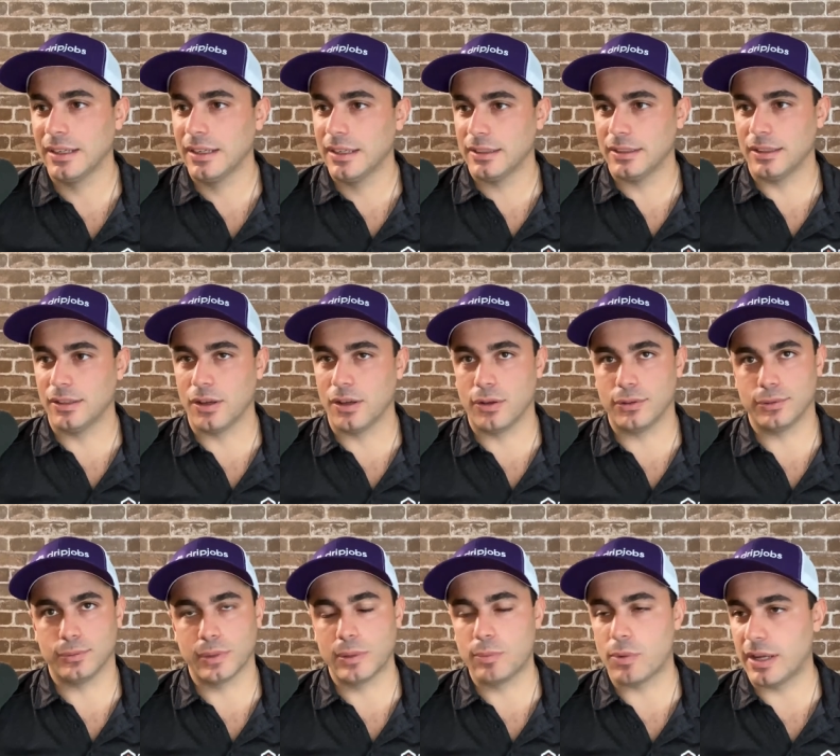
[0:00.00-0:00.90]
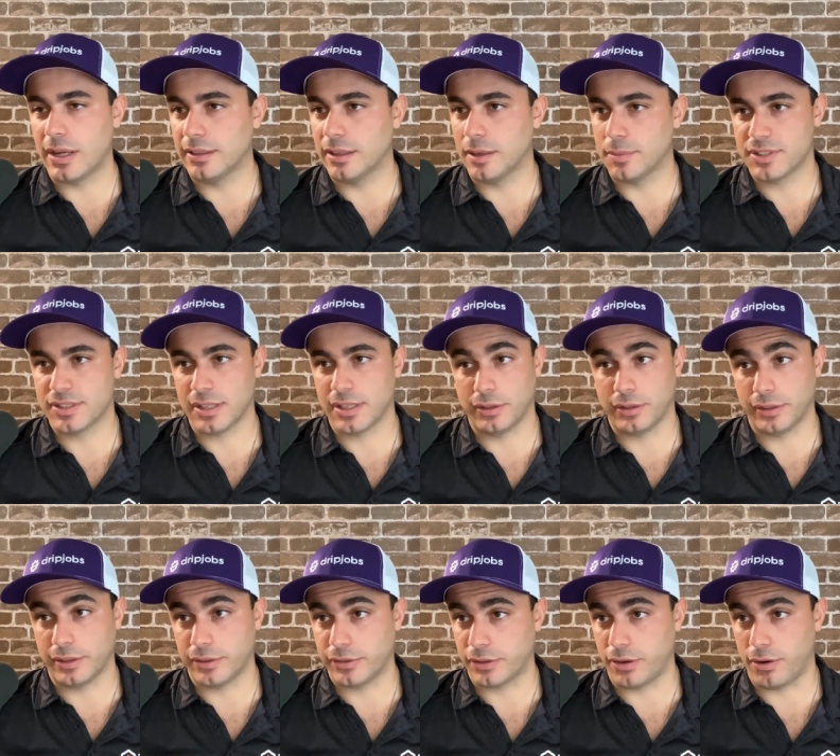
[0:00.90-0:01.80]
you know, we winded up
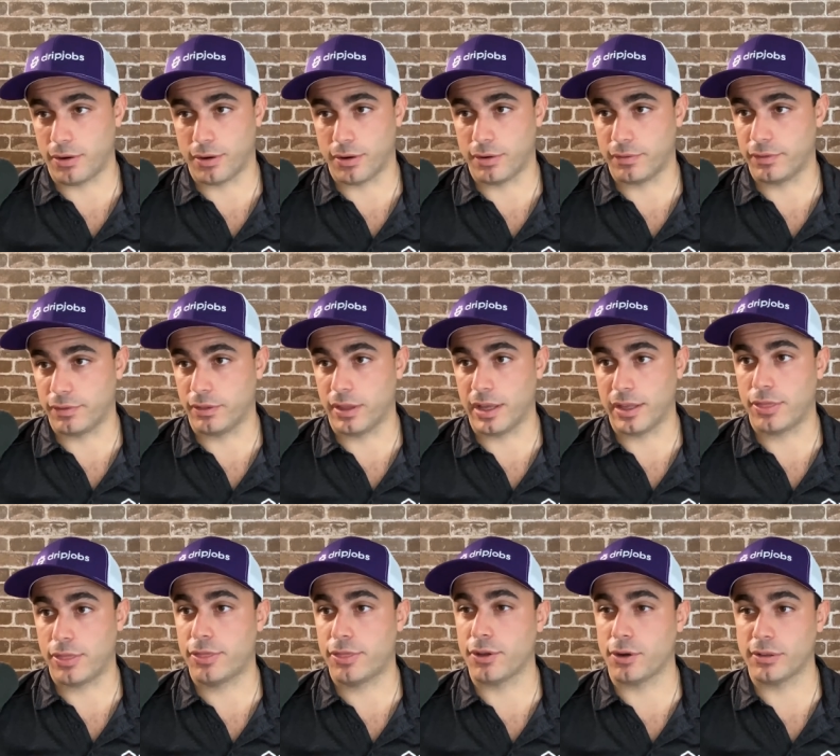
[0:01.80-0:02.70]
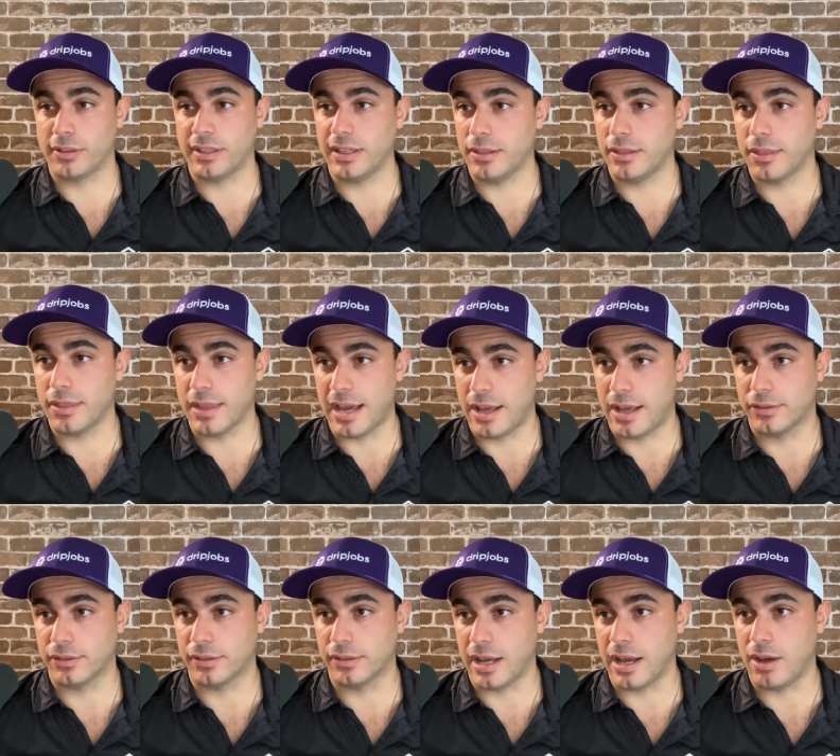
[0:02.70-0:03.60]
selling this car for like
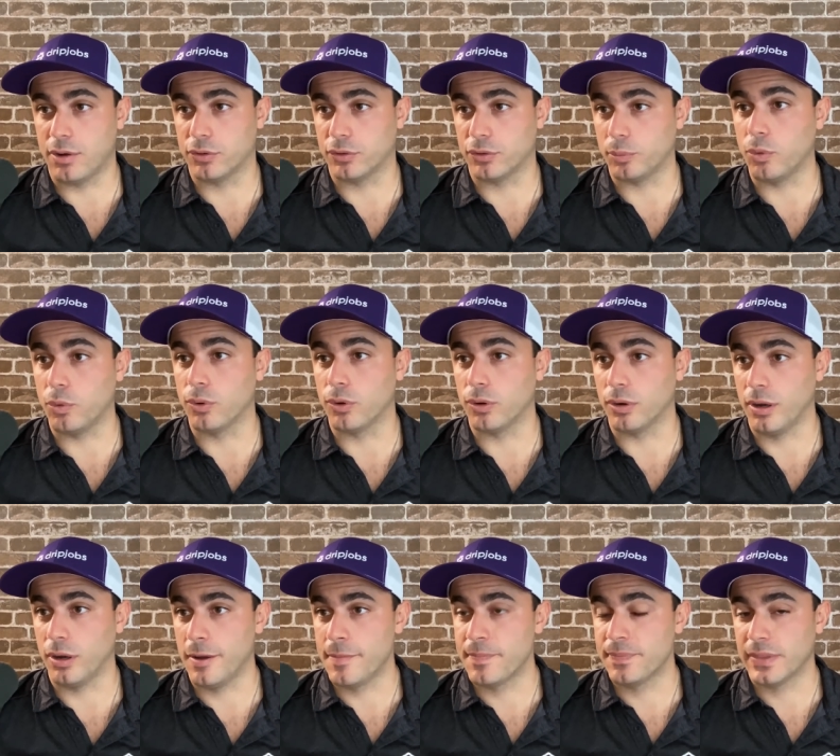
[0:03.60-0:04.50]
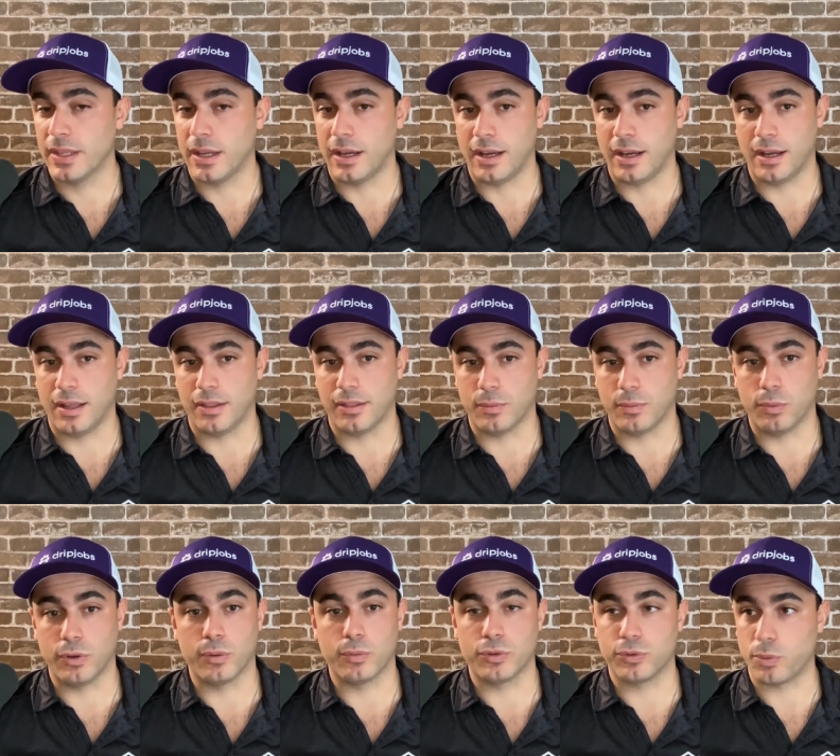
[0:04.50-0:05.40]
$13,000 more uh, than
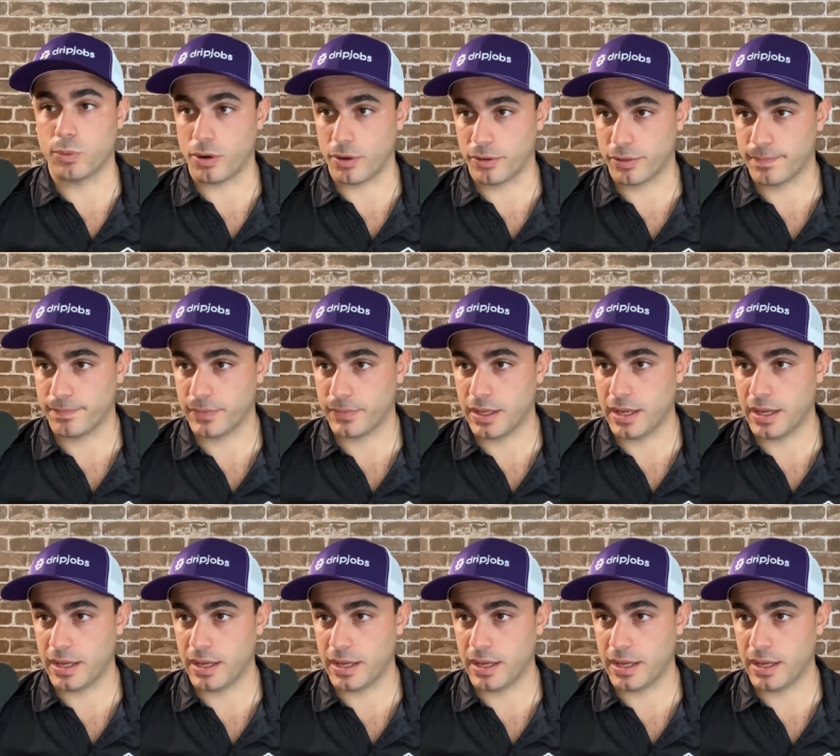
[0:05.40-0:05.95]
what it was worth.